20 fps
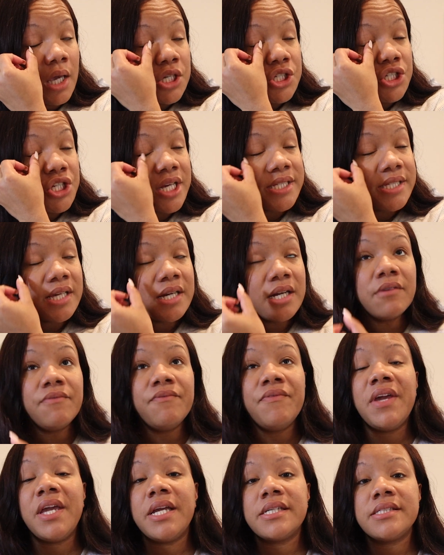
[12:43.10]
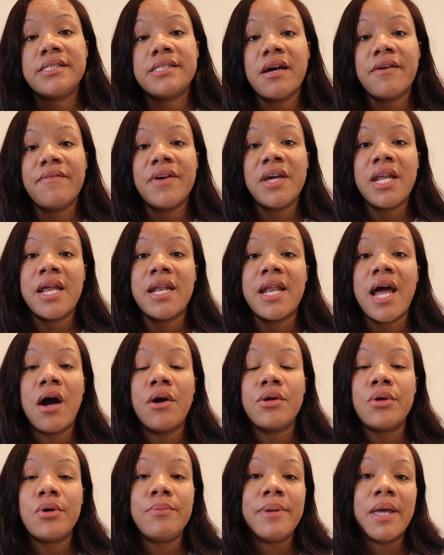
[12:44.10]
just the convenience of it and
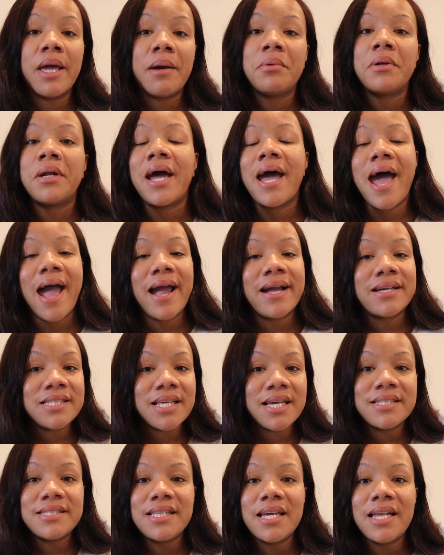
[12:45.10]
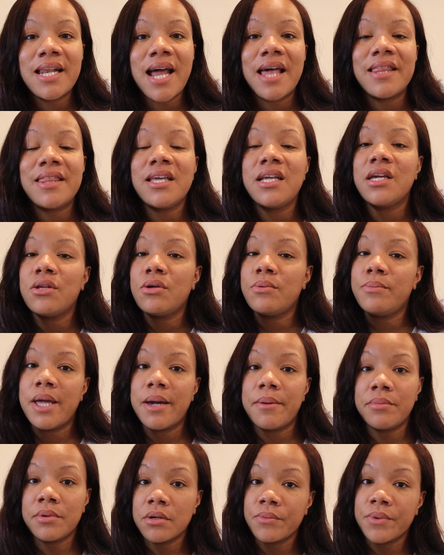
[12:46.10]
how you'll be able to access it, I think it'll be
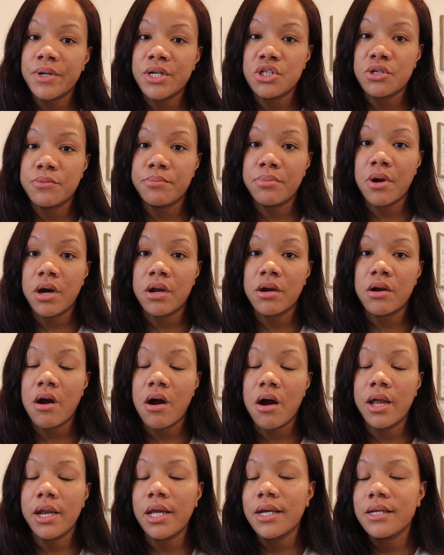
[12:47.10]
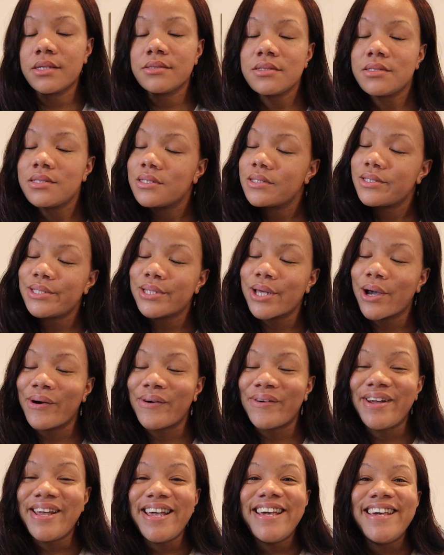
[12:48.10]
able to reach a broader audience.
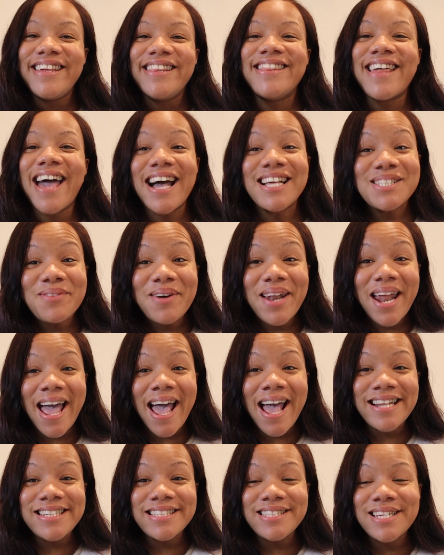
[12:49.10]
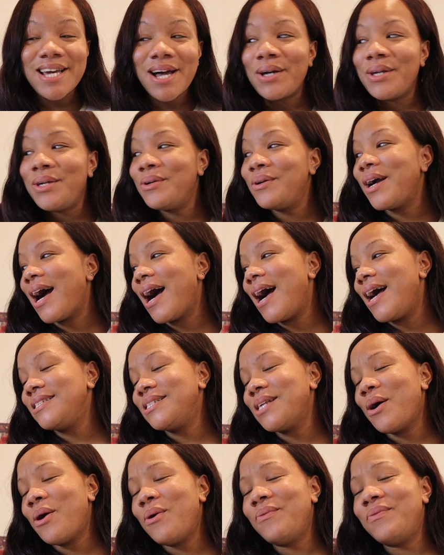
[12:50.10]
So that's what I had to tell you
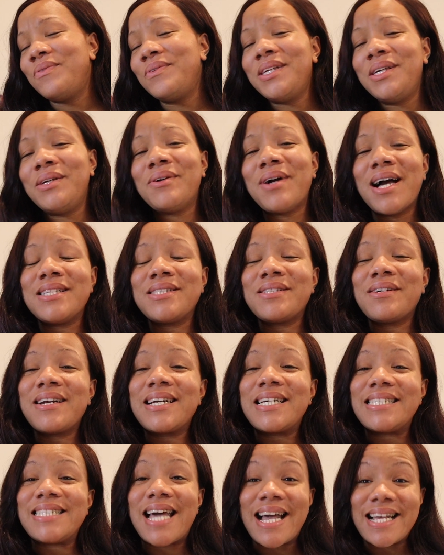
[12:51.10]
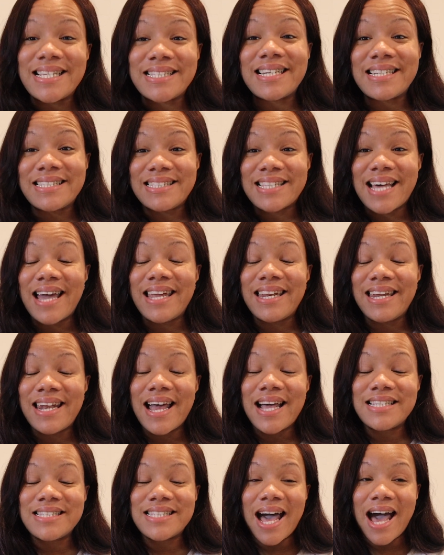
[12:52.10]
guys. Hopefully you guys are as excited
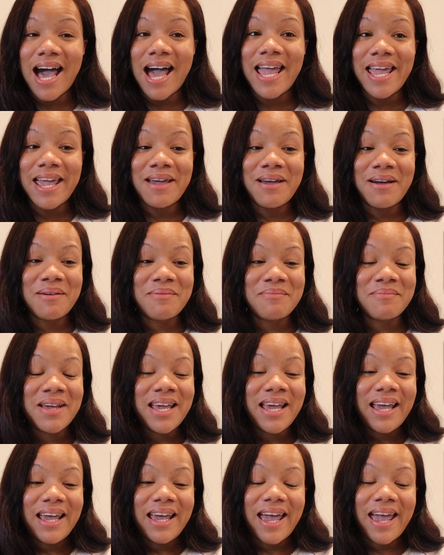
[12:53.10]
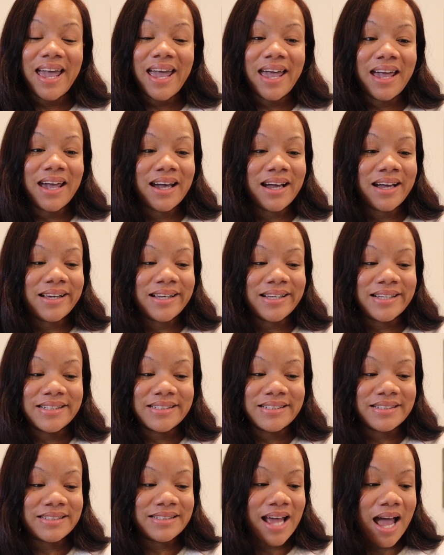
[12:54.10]
as I am,
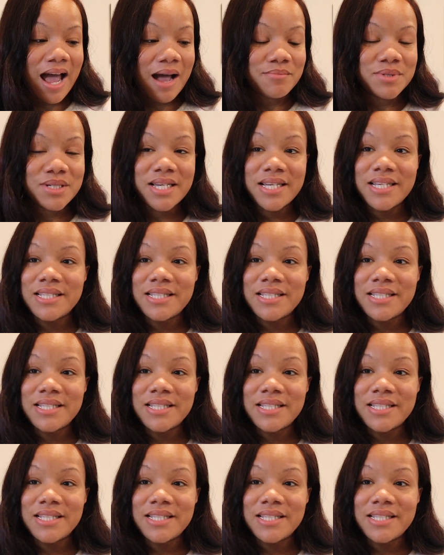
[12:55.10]
and I'm